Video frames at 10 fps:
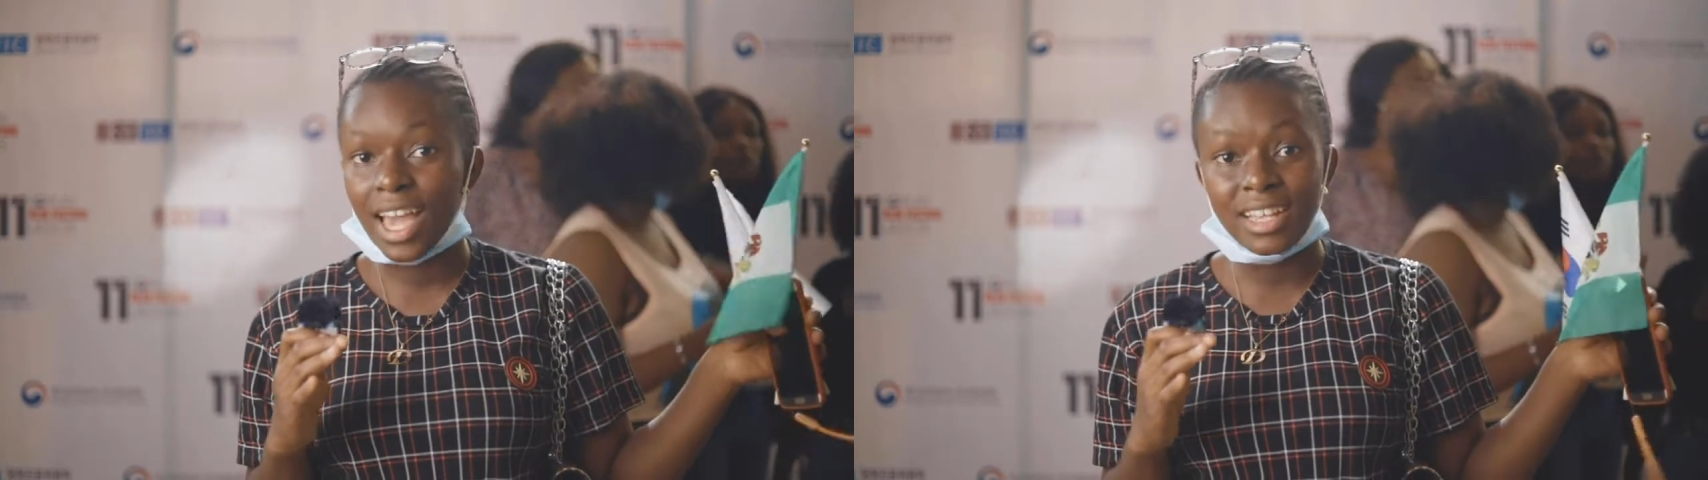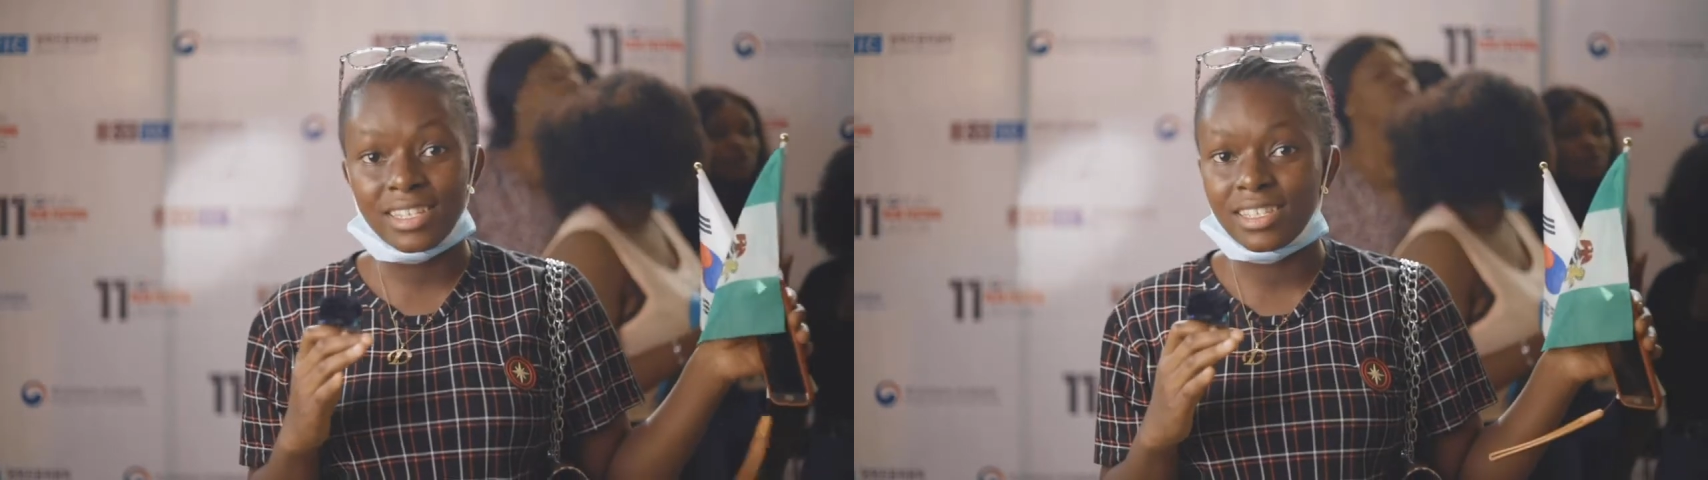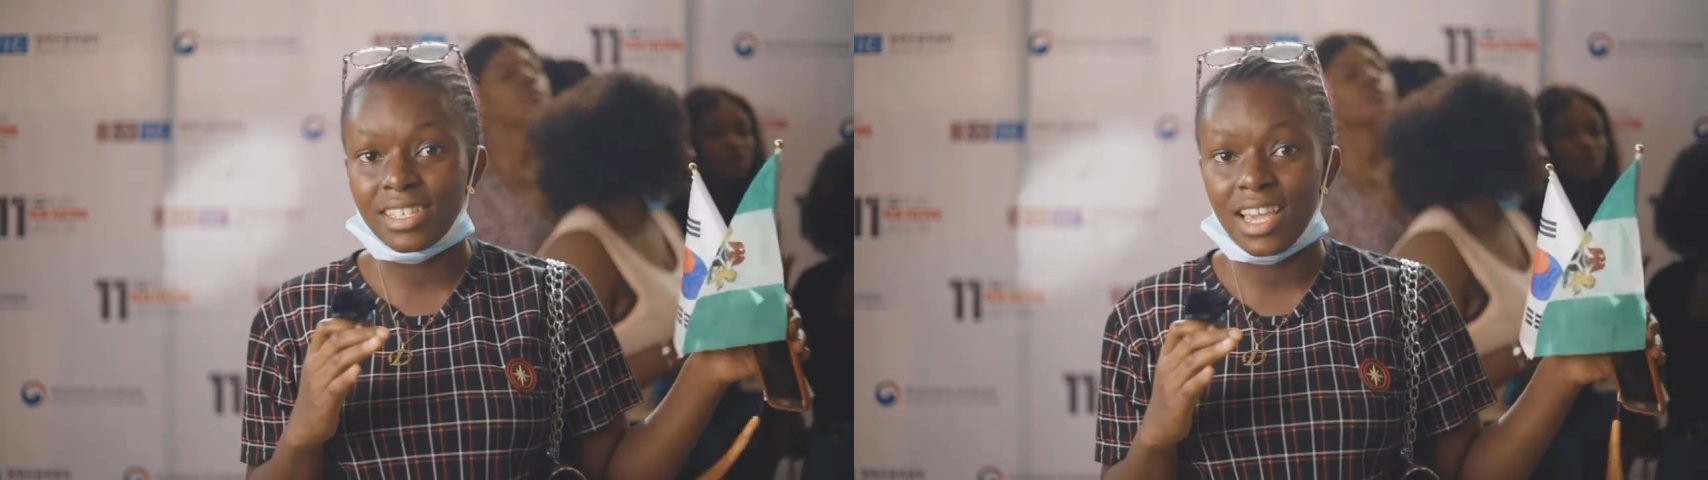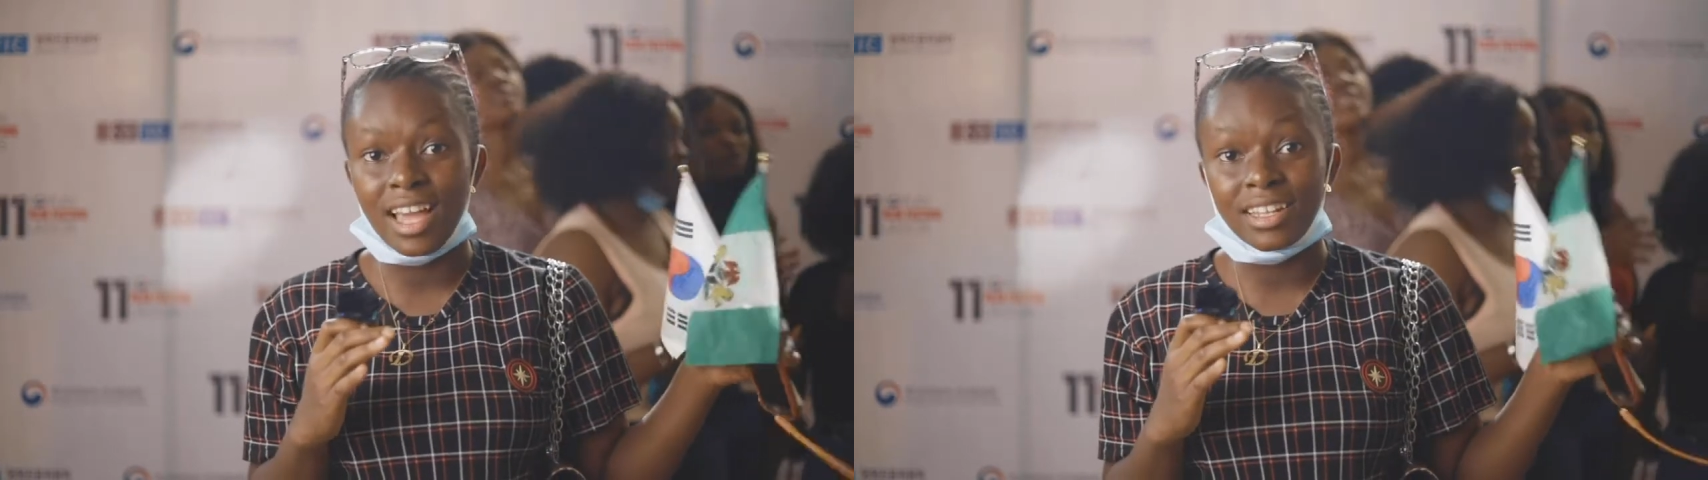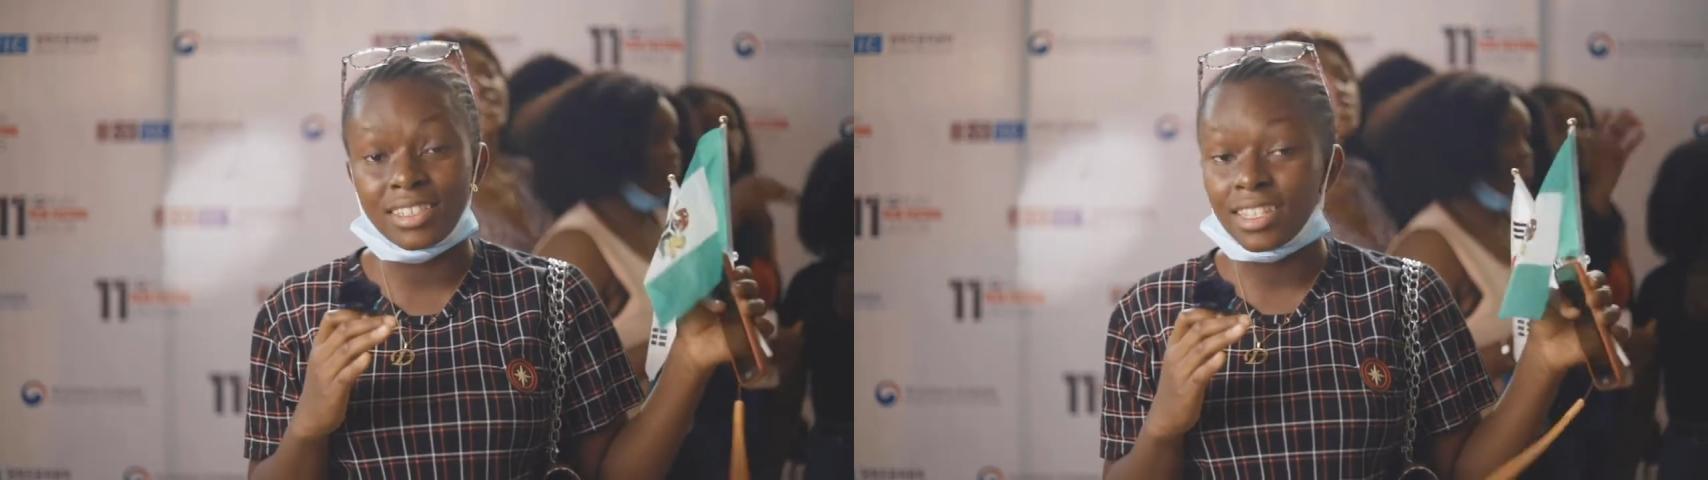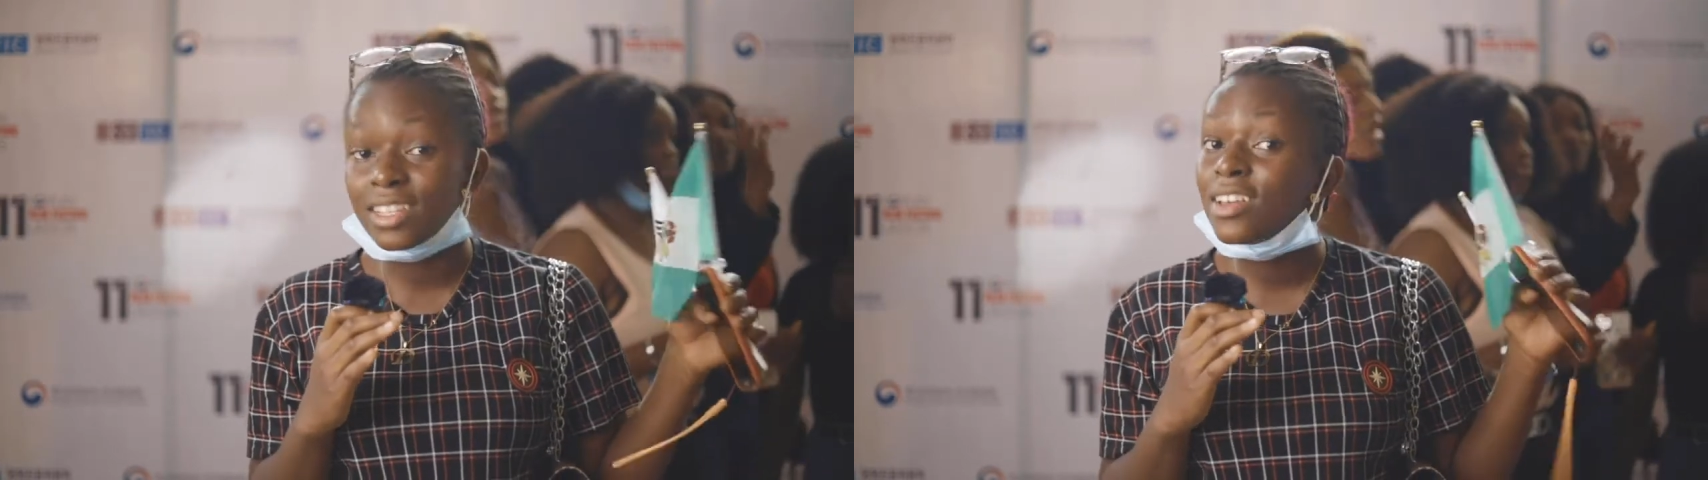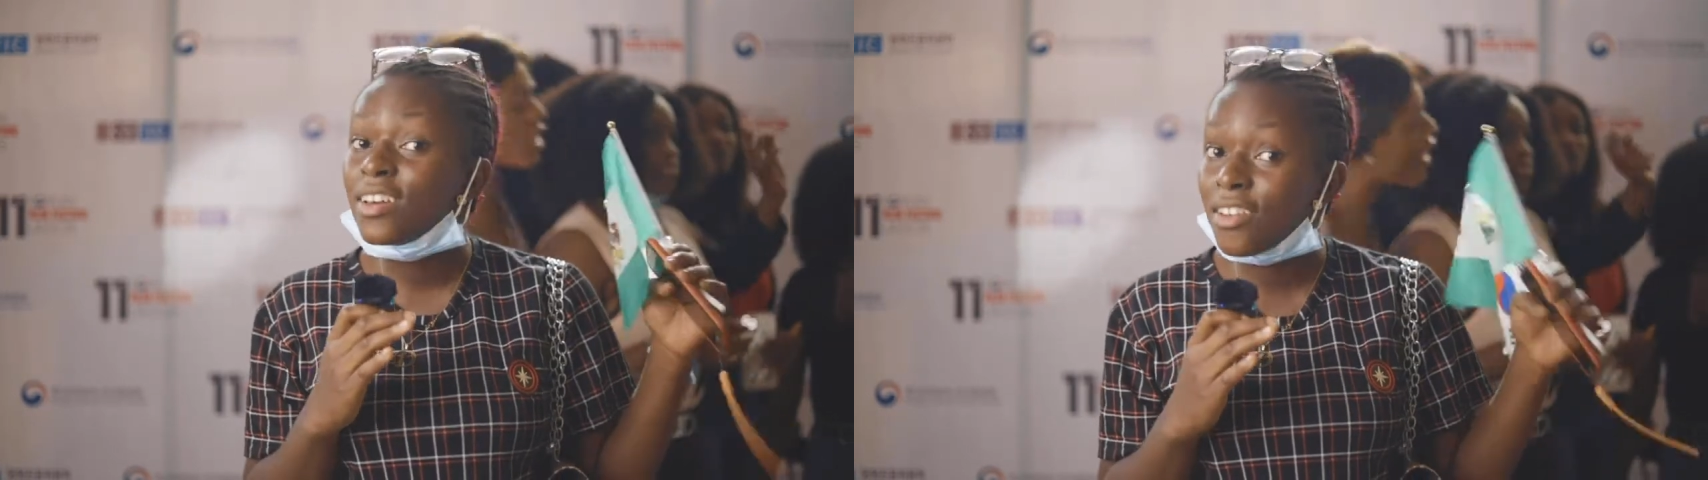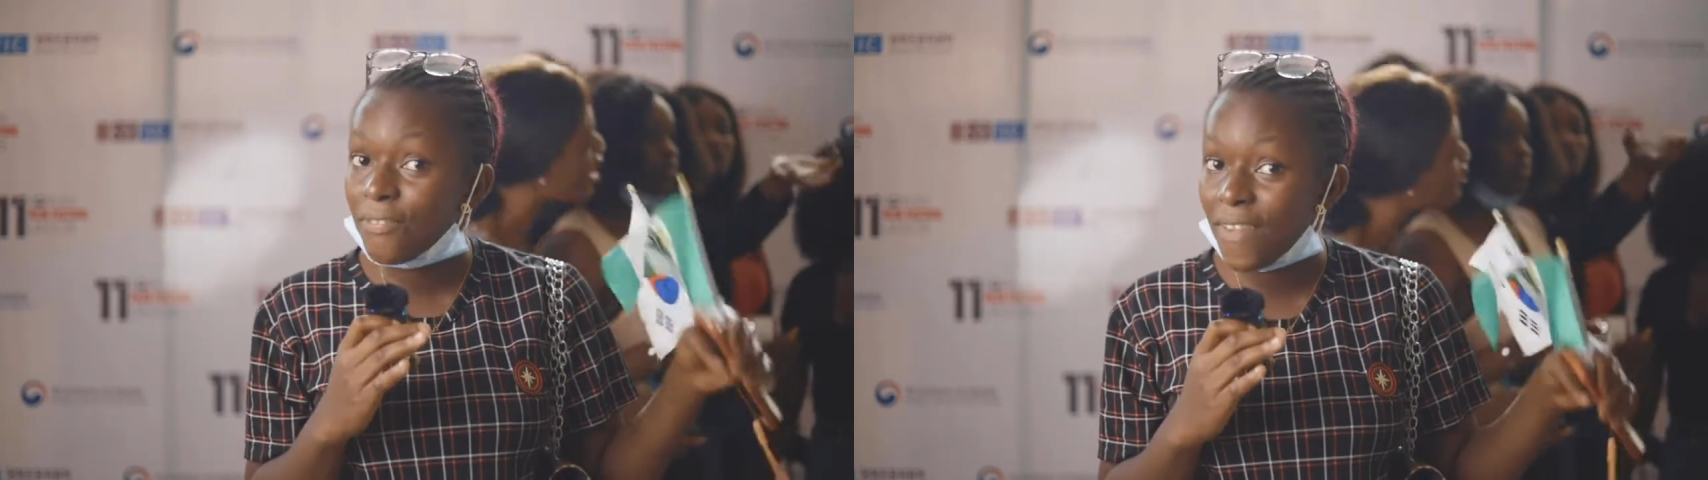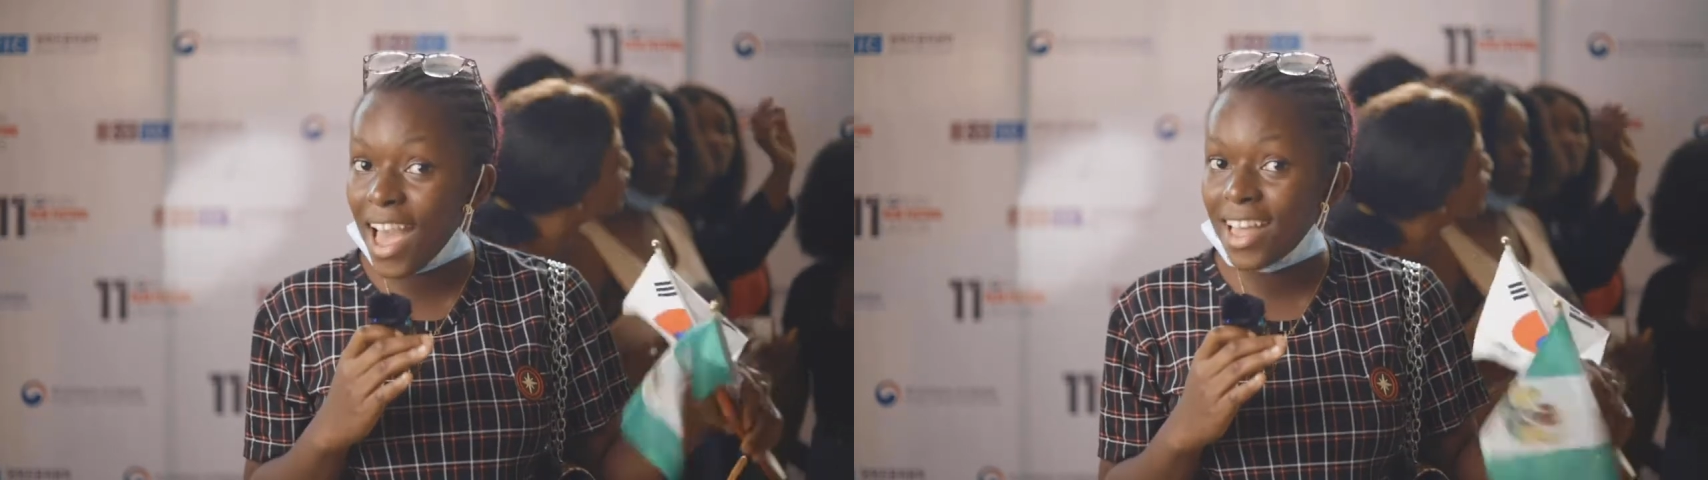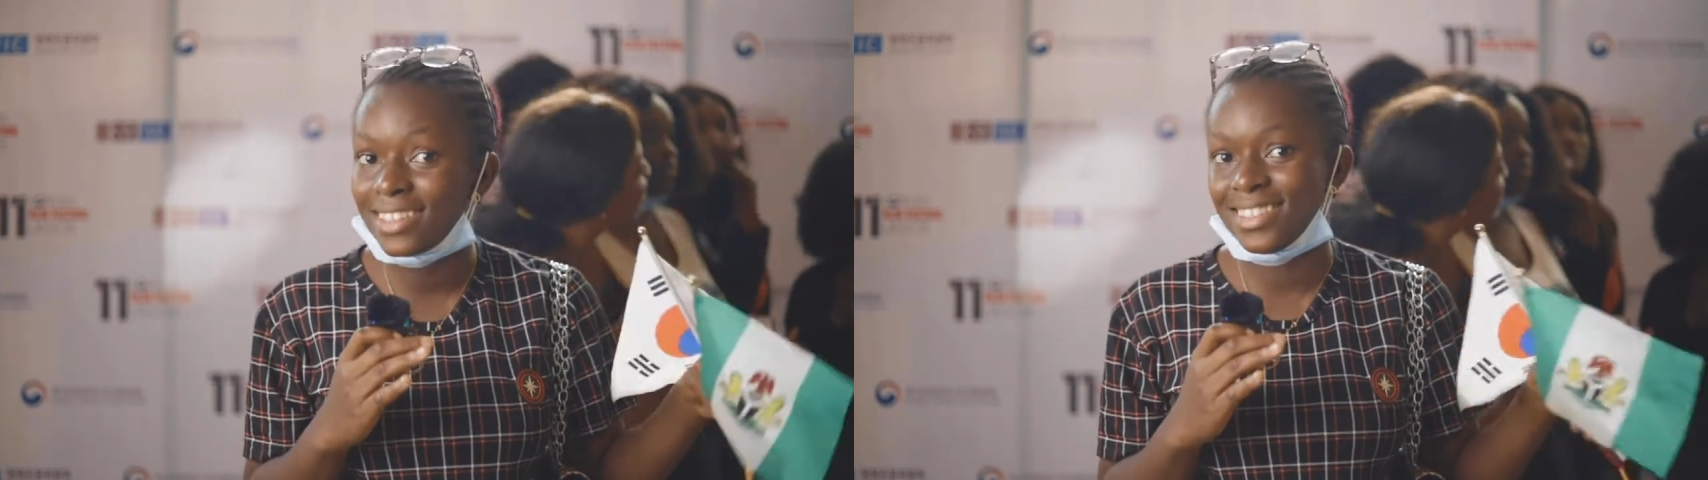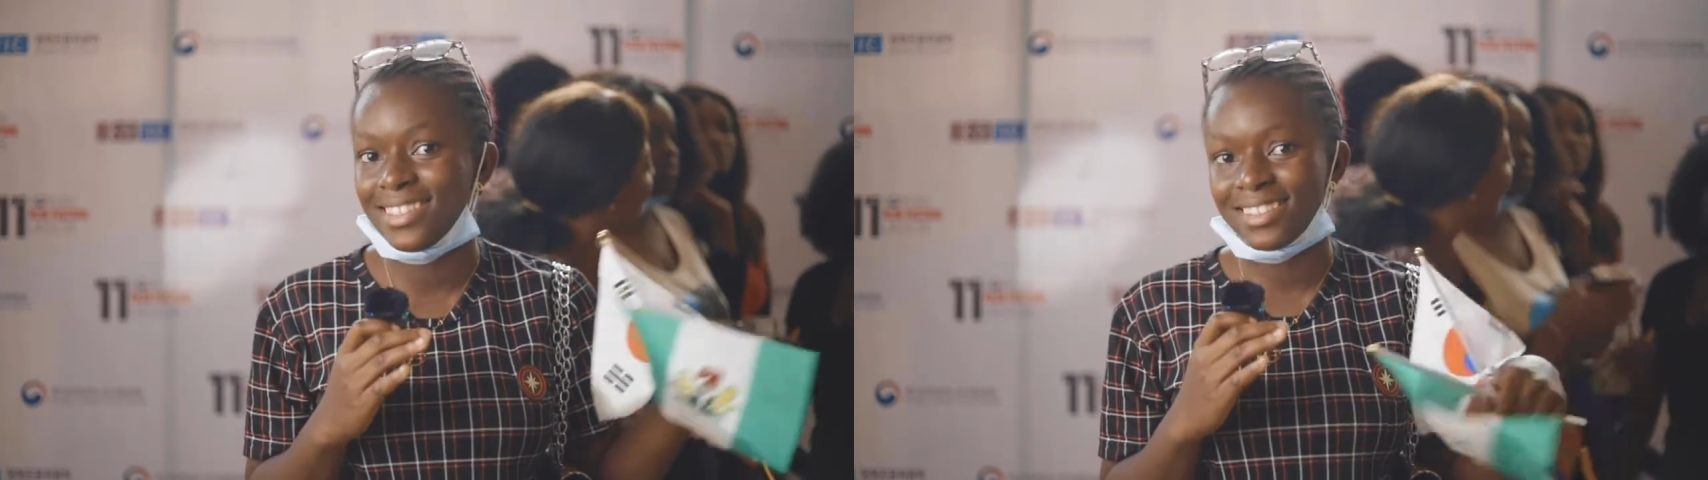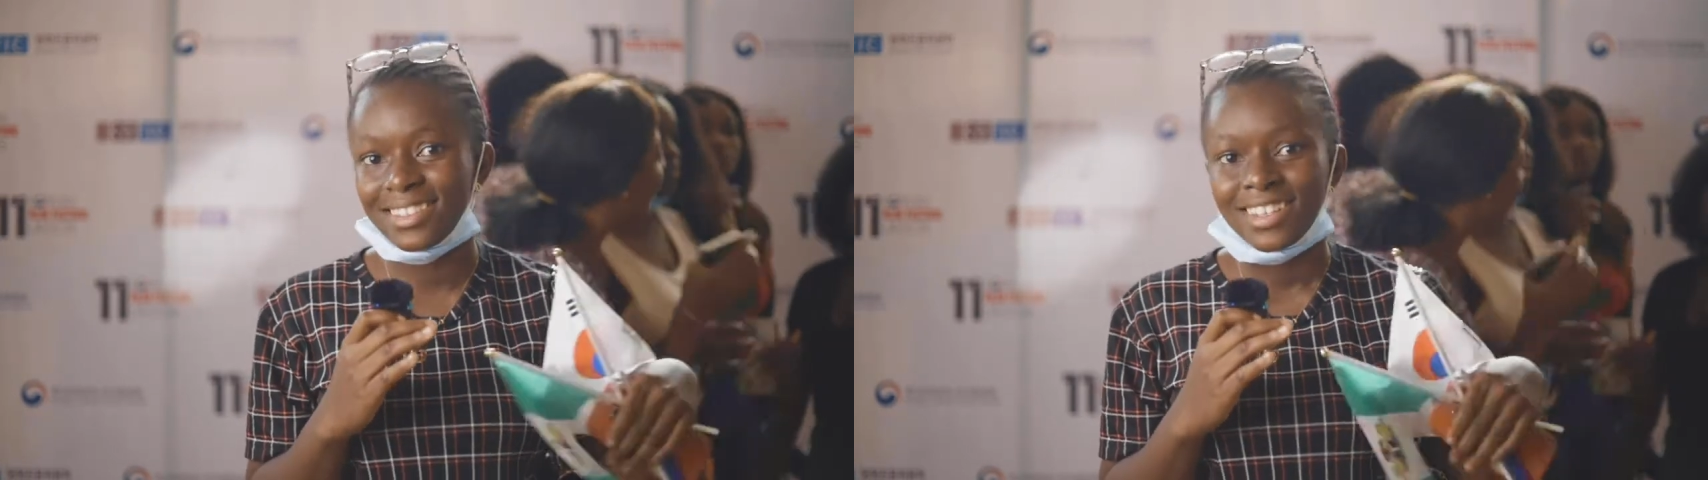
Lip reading: KCCN events.